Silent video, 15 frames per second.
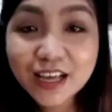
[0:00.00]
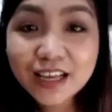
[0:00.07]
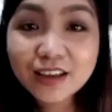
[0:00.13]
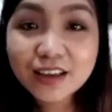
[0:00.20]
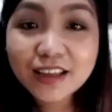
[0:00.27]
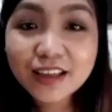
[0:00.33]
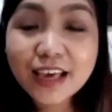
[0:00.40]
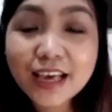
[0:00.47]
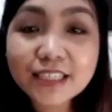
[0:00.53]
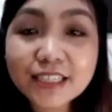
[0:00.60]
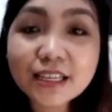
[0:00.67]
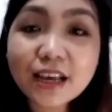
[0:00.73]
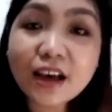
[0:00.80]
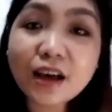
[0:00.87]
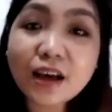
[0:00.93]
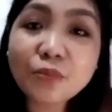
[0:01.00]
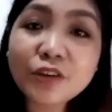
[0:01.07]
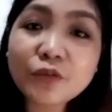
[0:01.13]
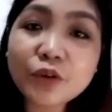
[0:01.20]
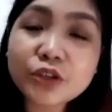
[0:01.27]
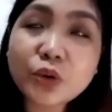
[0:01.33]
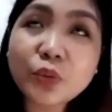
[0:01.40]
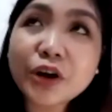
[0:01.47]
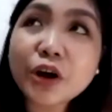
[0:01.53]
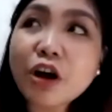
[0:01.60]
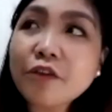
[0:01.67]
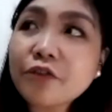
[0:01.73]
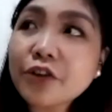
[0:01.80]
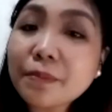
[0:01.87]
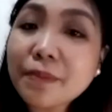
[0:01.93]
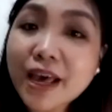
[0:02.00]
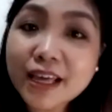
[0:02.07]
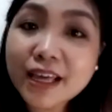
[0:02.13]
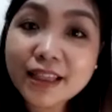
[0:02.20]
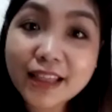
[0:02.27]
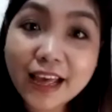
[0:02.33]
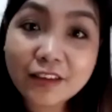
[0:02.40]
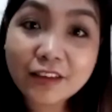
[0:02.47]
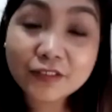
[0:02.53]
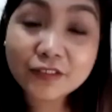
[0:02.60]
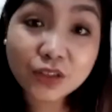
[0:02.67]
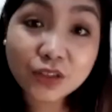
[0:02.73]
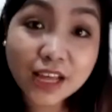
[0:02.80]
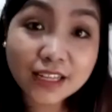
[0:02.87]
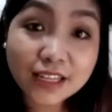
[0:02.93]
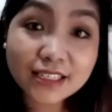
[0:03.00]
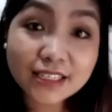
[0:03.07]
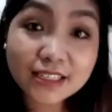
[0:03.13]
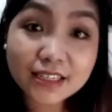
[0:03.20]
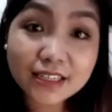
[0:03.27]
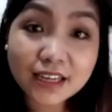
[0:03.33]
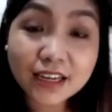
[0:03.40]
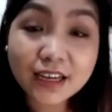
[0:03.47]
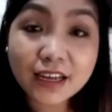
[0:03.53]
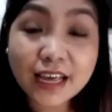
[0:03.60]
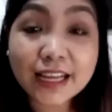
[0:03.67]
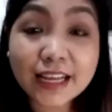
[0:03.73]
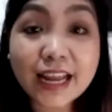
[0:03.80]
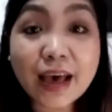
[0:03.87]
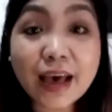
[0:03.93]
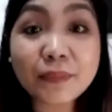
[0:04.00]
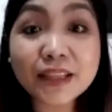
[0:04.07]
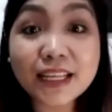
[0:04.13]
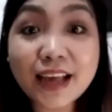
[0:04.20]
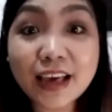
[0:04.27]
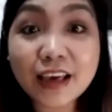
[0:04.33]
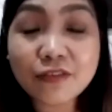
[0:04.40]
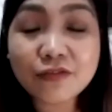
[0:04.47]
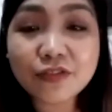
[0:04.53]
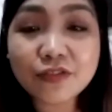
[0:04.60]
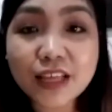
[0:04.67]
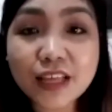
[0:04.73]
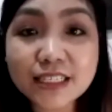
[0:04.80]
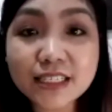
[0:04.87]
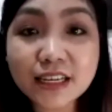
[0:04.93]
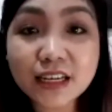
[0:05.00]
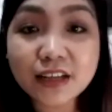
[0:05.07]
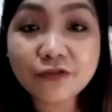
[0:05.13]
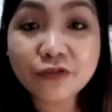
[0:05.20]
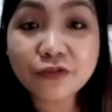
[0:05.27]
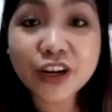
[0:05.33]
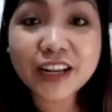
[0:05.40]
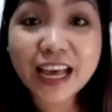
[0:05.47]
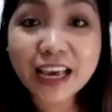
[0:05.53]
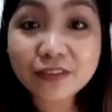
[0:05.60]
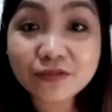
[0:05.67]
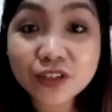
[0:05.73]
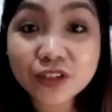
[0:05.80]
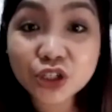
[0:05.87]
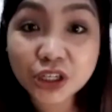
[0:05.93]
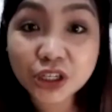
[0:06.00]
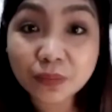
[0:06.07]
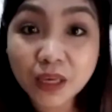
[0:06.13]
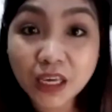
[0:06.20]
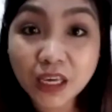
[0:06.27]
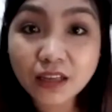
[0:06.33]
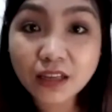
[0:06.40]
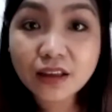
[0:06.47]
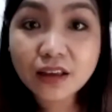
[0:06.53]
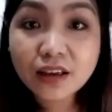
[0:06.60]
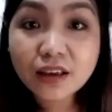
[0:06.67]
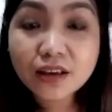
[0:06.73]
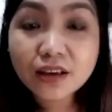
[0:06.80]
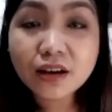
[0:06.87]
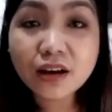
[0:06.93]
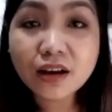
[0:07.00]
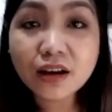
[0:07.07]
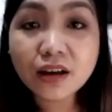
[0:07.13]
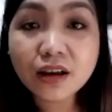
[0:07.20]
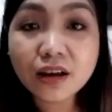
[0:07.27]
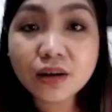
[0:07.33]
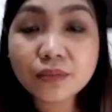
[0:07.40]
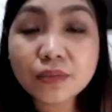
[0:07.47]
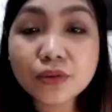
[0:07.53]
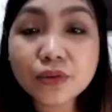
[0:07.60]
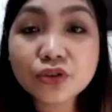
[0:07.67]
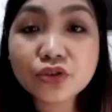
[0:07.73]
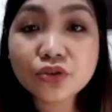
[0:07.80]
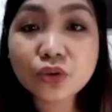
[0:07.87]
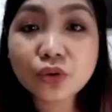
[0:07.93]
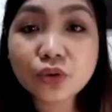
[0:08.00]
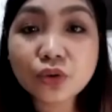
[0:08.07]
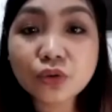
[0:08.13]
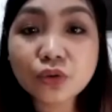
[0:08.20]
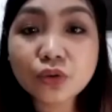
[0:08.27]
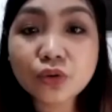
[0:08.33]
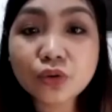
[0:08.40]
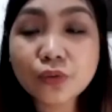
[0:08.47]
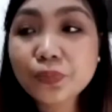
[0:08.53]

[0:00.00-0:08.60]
Yes, we're offering Mayad Live, so that is and Amadi Live, that's for live streaming. So